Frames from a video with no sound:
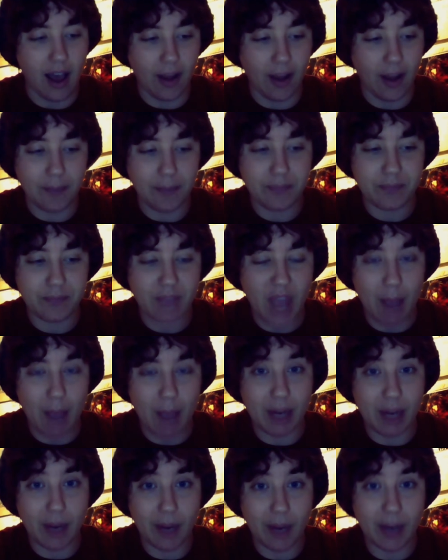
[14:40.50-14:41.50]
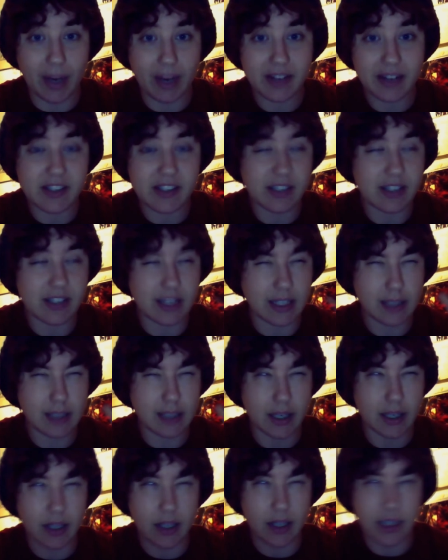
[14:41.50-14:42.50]
But I rated this
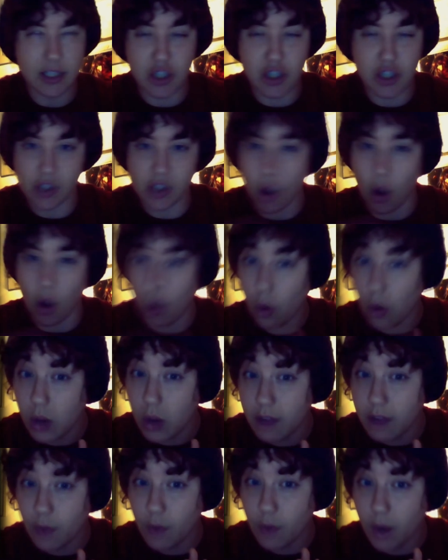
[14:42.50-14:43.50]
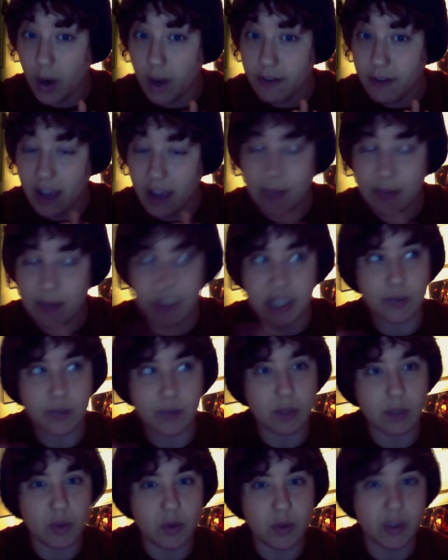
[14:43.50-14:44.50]
entire collection as a whole a 4 out of 5, because
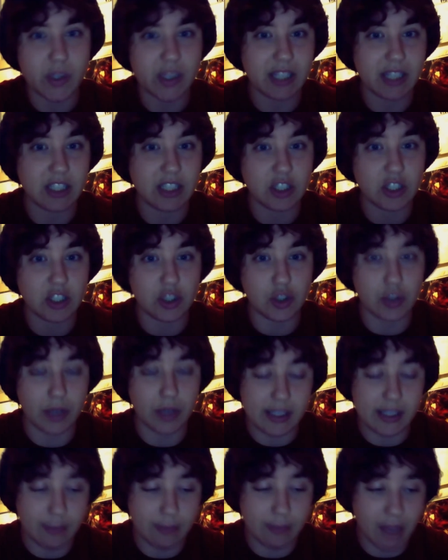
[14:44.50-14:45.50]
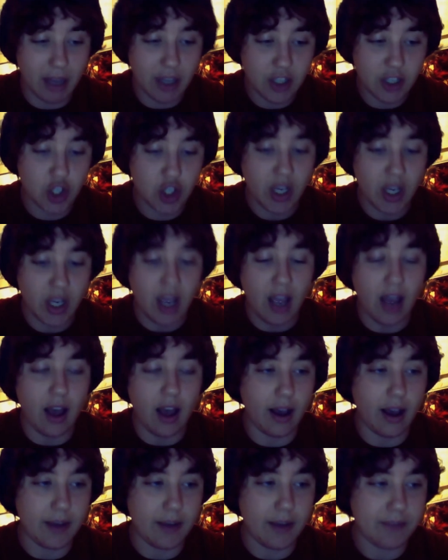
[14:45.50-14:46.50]
there were some stories I didn't enjoy as much.
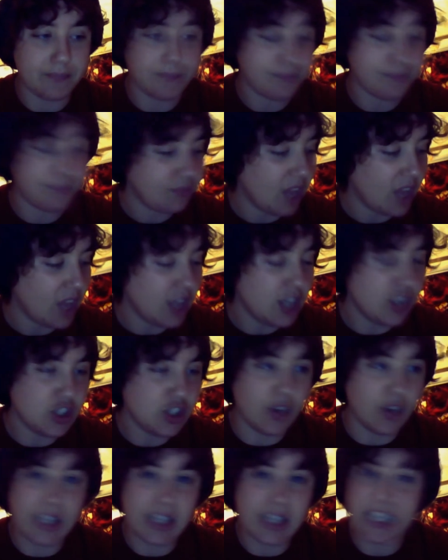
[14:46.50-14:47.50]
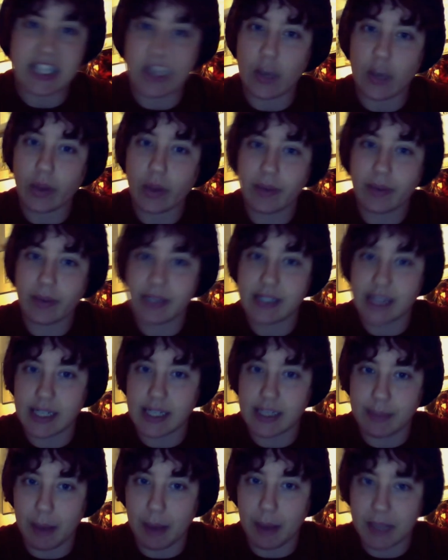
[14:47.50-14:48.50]
So that's the only
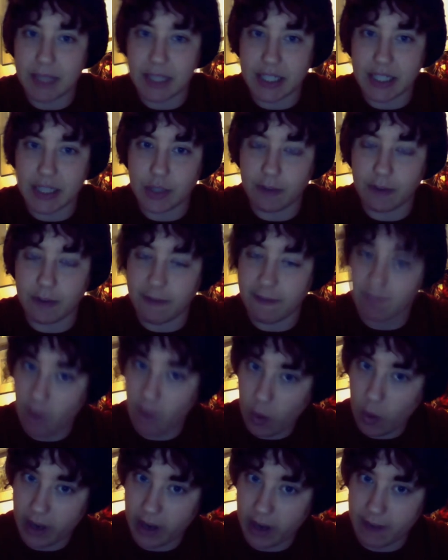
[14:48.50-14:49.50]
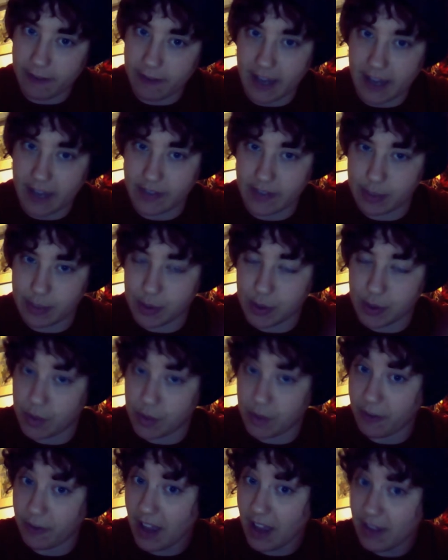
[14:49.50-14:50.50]
reason it's bumped down to a 4 out of 5 as
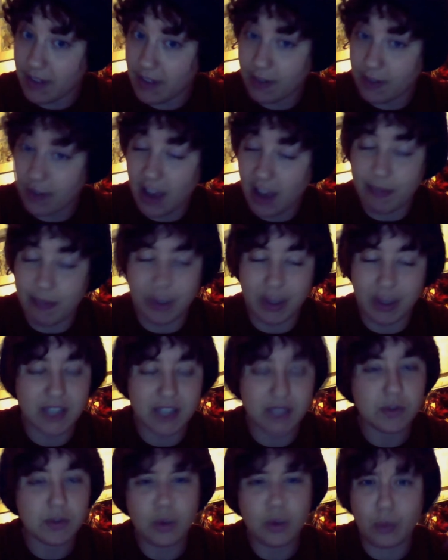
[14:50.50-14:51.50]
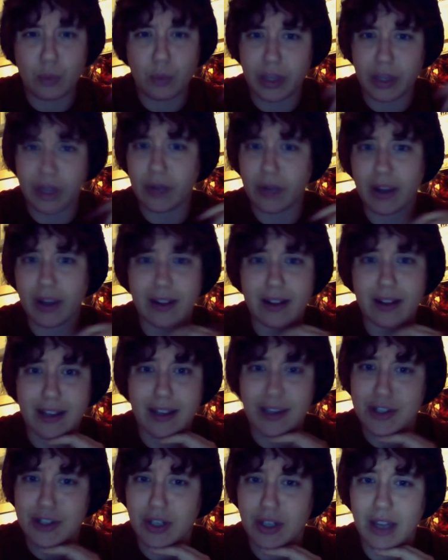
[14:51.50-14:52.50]
opposed to a 5 out of 5, but this was a really great
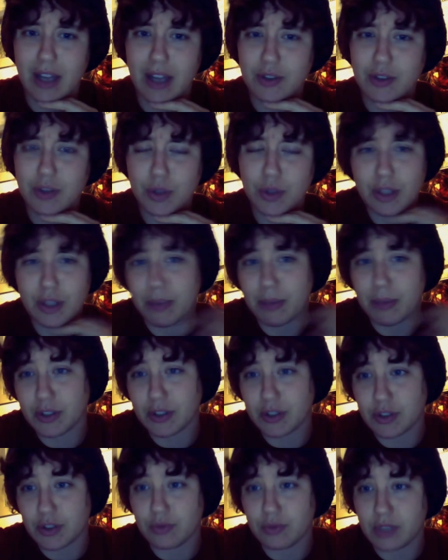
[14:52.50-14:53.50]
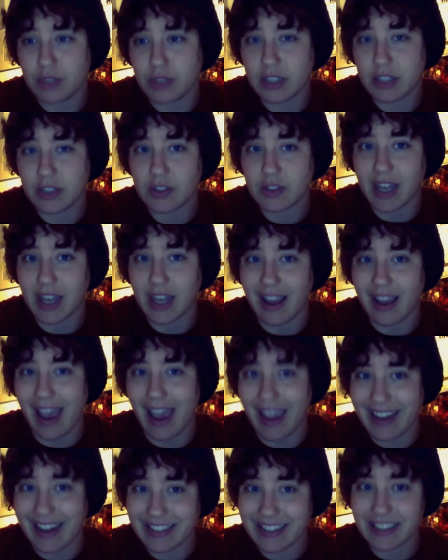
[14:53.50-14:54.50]
collection. George R. R. Martin just really knows how to
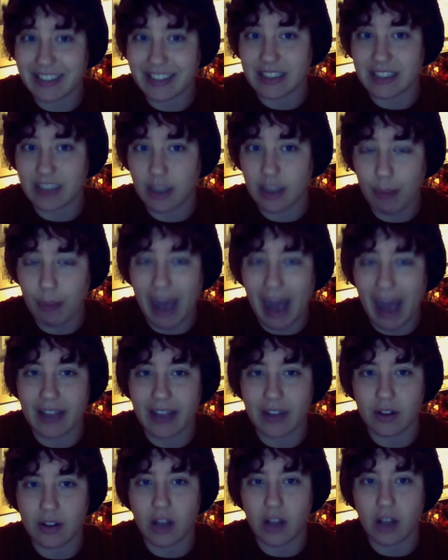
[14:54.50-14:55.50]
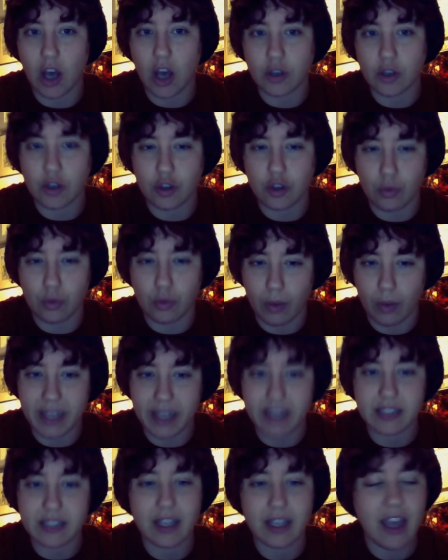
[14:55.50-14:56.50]
edit and compile a
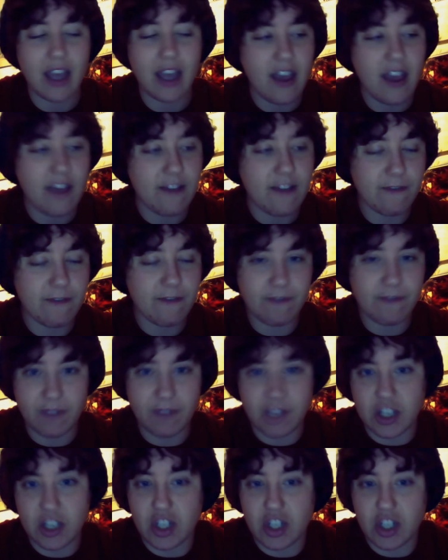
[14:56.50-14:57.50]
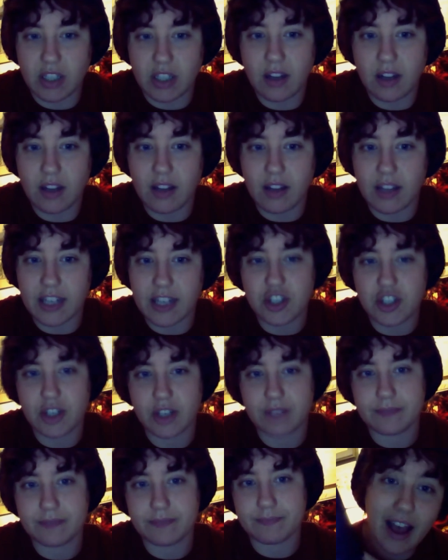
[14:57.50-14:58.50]
great fiction
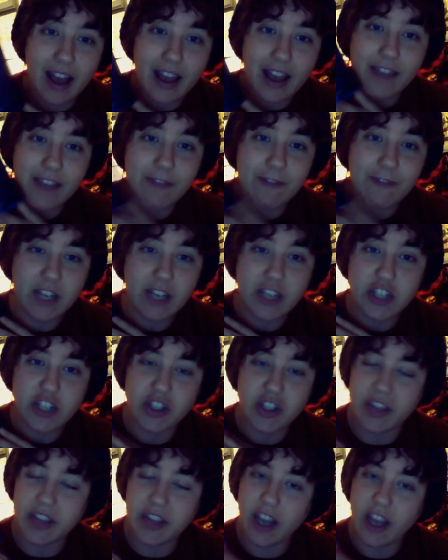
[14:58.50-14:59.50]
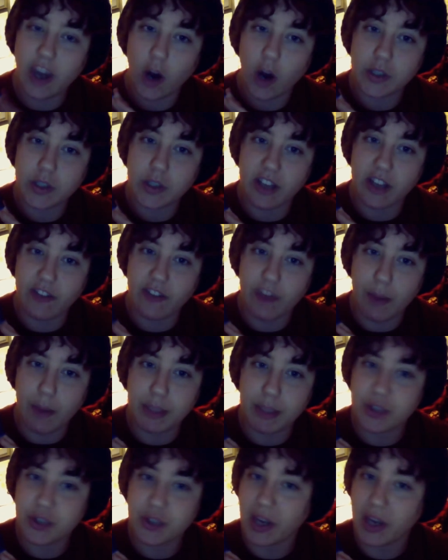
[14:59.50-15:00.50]
collection. I finished The Heart of
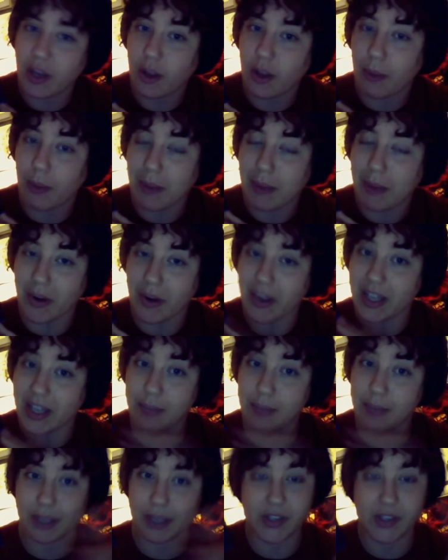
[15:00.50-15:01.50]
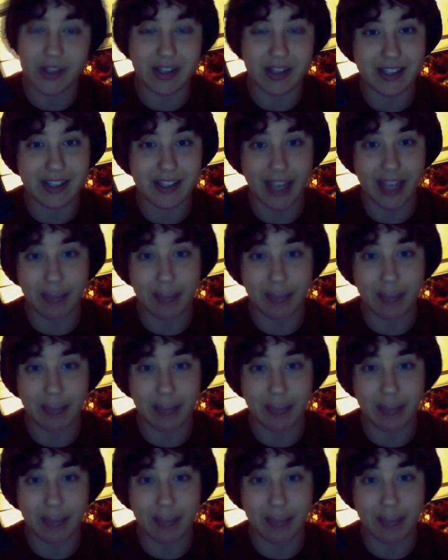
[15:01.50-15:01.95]
Betrayal by Mary E. Pearson, the